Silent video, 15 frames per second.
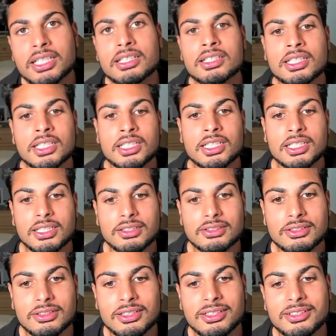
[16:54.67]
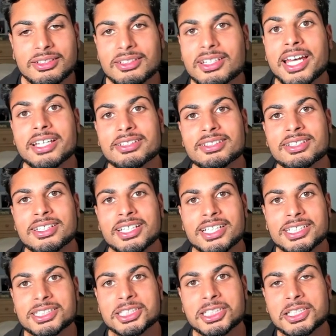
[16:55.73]
it isn't as
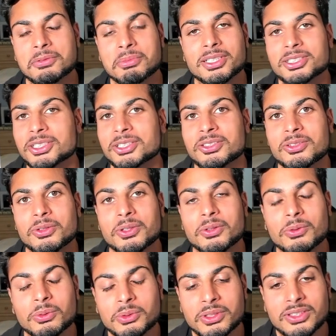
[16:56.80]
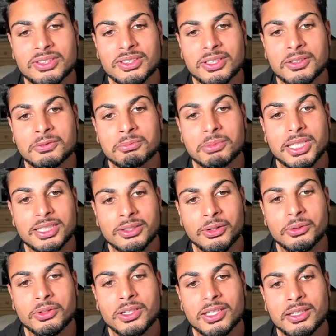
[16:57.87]
cheap as just doing it all yourself by
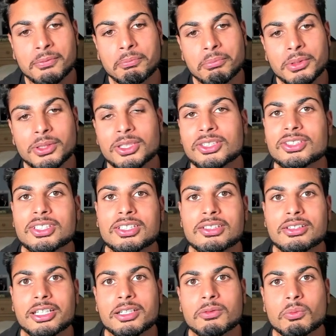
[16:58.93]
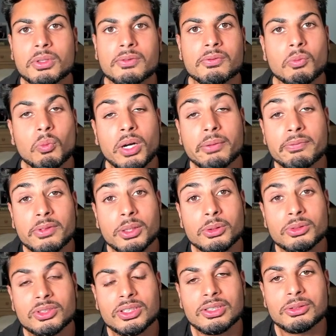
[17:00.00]
coding it, but it's in line with
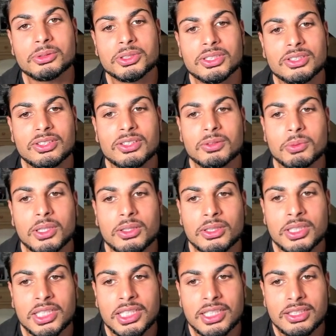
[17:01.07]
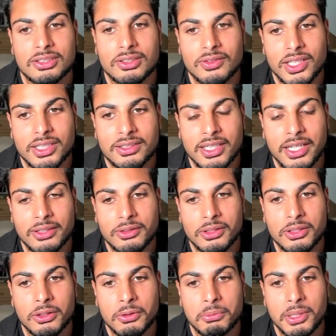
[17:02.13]
Webflow solutions as well. So that is how
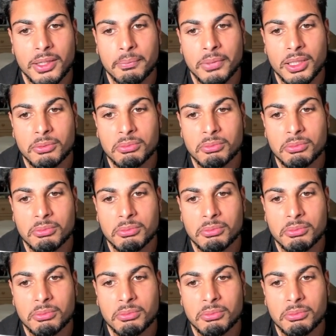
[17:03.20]
you go about